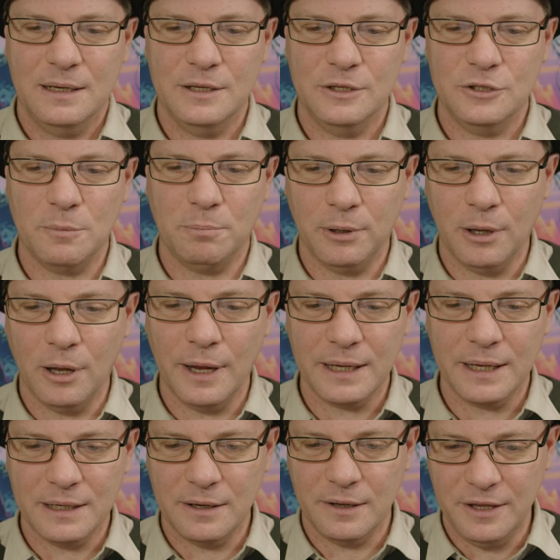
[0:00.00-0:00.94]
is
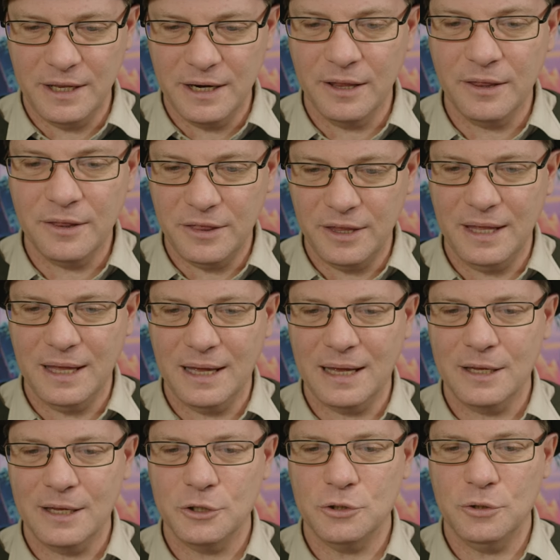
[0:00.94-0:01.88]
applying it then and
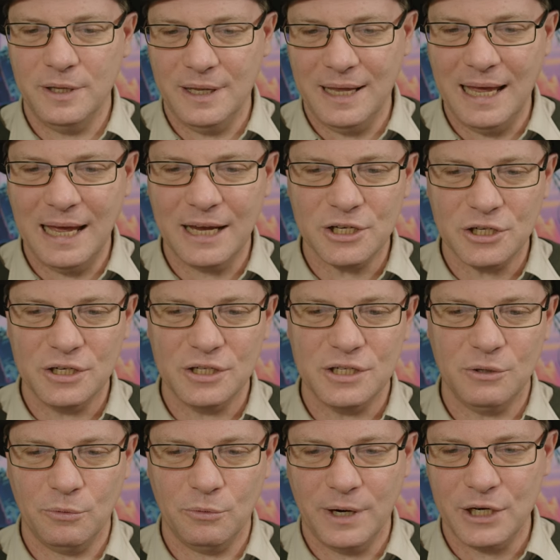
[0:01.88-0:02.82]
there to the
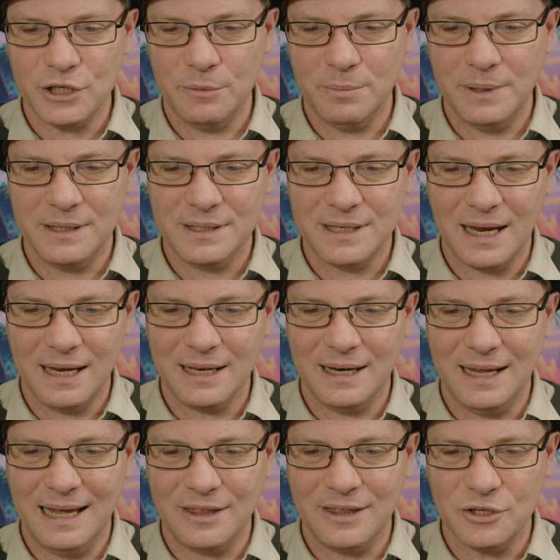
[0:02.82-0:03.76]
actions that were actually being
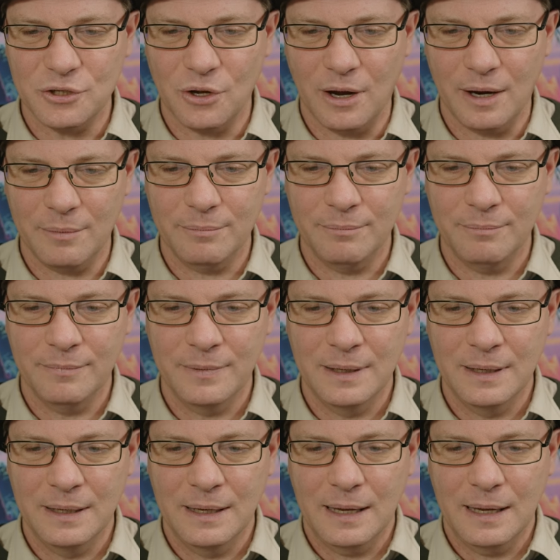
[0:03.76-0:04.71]
taken at the time.
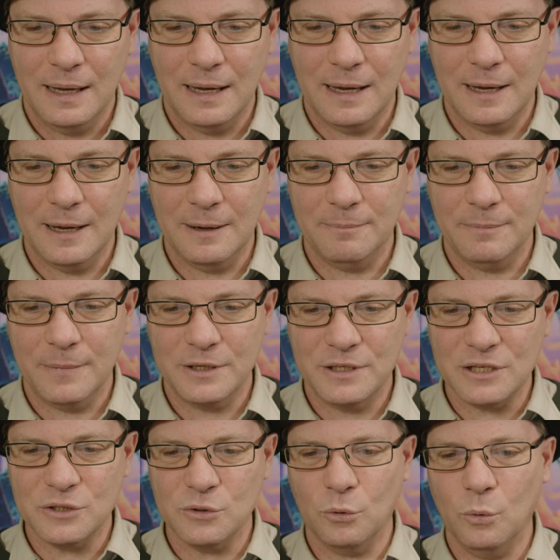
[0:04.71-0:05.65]
Um,
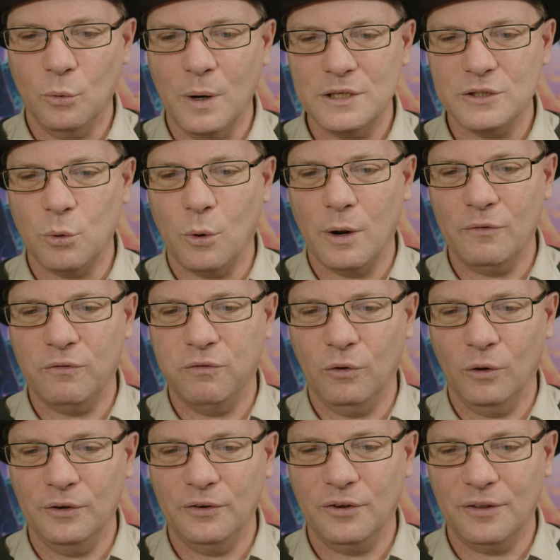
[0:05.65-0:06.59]
it doesn't always quite
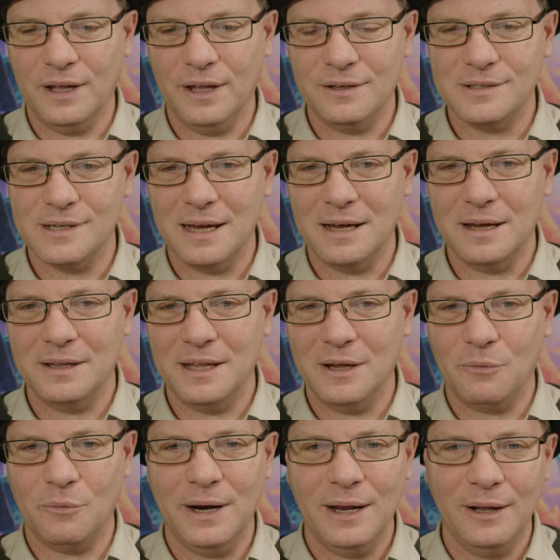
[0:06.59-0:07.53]
fall into that uh,
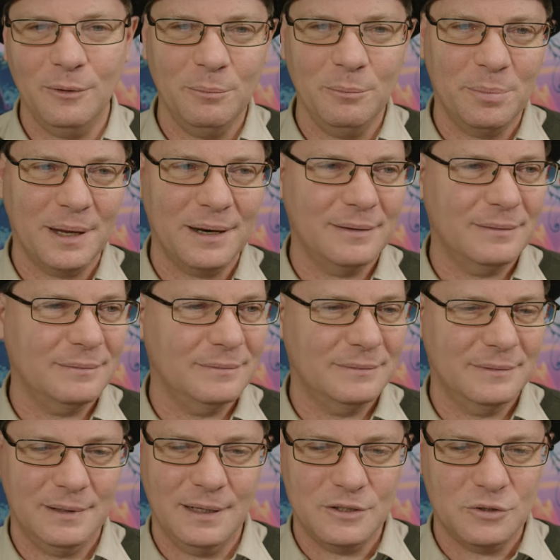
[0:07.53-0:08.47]
that realm, but
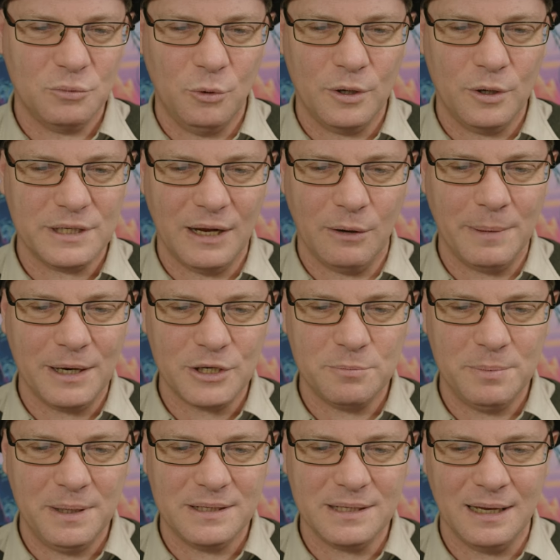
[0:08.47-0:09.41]
it's worked out
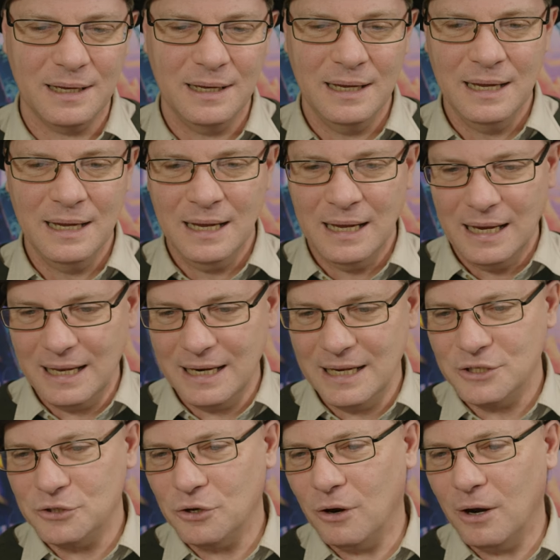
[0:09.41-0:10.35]
much better.
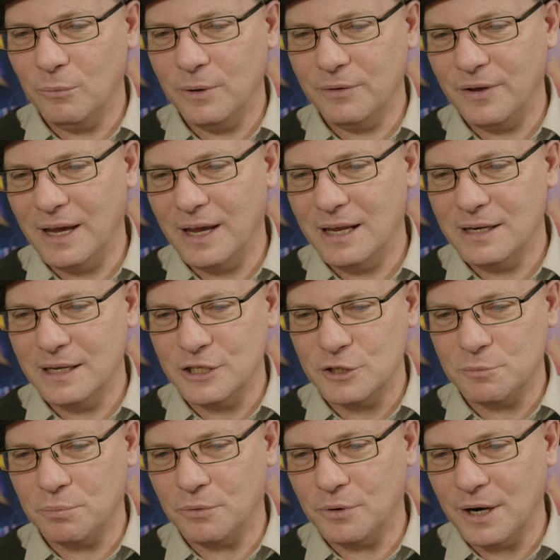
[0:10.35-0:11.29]
Any time we've had
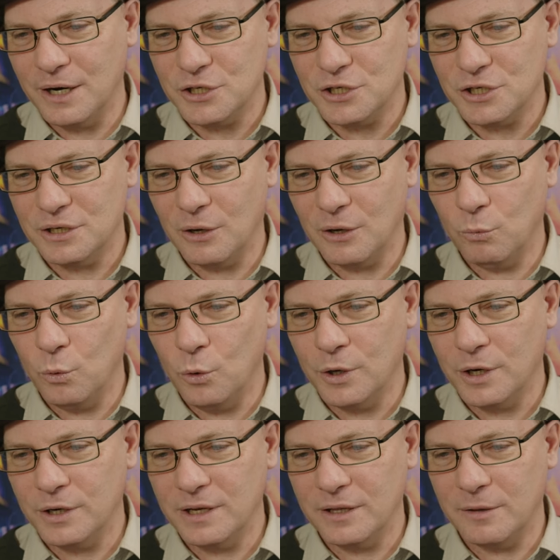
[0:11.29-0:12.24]
inspiration
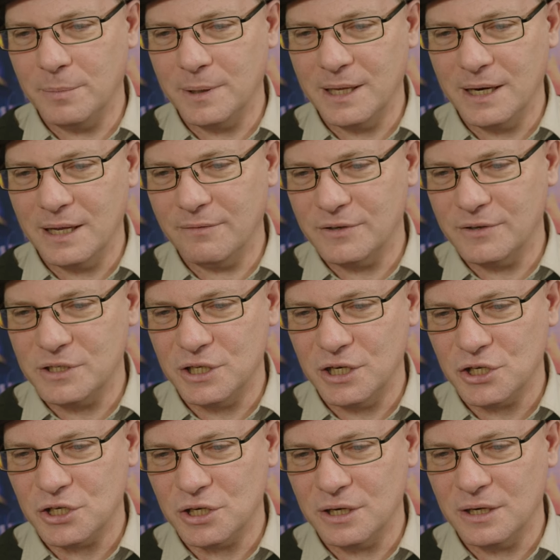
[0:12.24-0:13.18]
awarded at the beginning of a
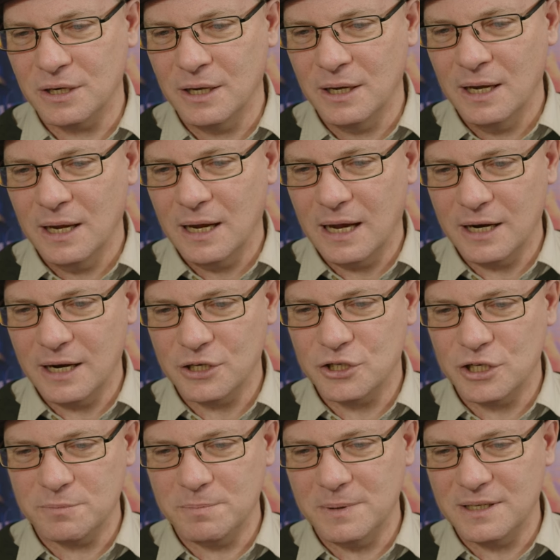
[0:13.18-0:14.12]
session and
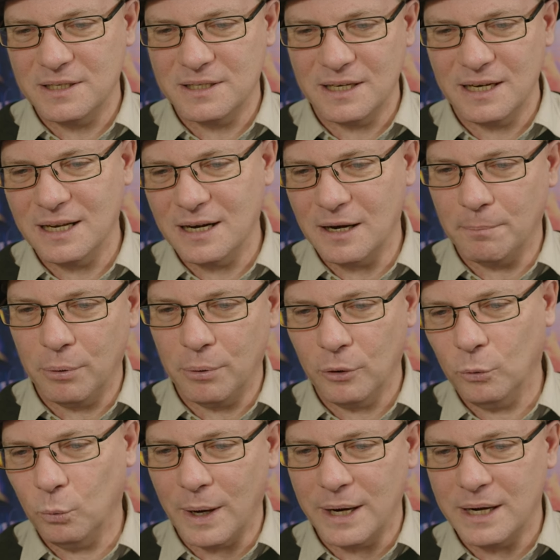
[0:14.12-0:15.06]
it's just been sitting in a
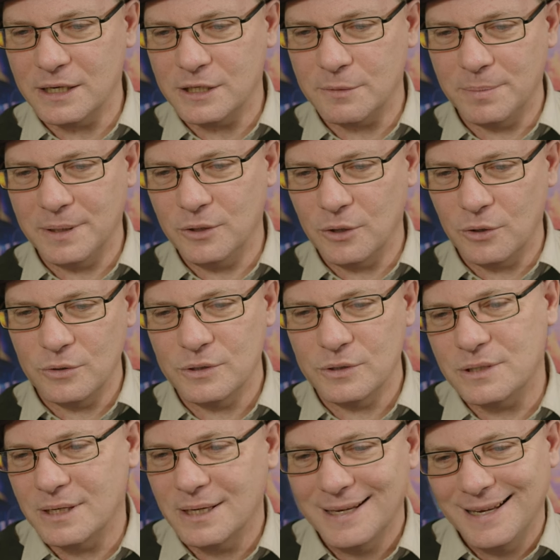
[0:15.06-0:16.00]
pool waiting to be
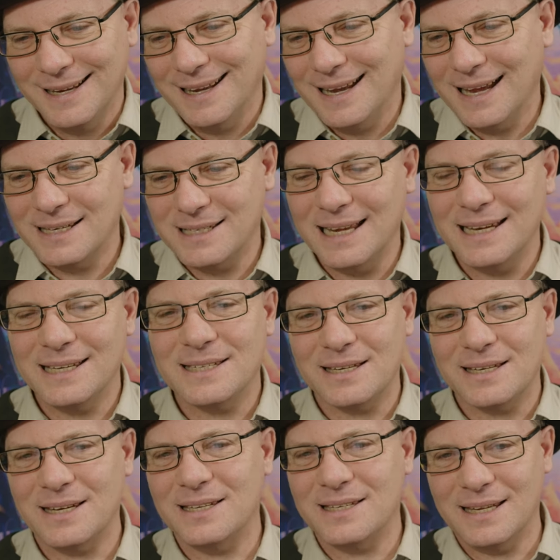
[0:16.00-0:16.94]
used, it tends
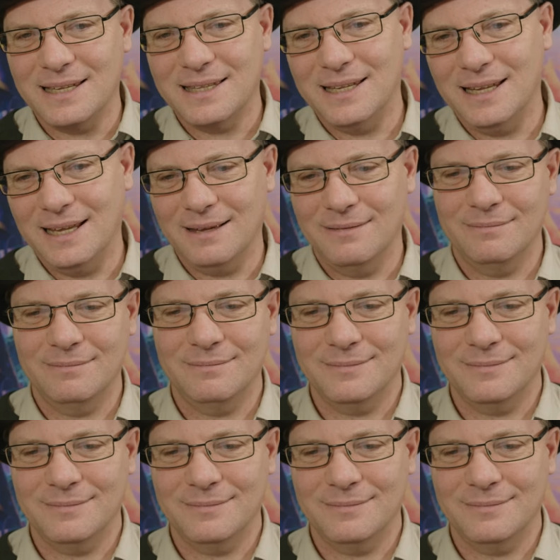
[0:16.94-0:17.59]
to just sit there.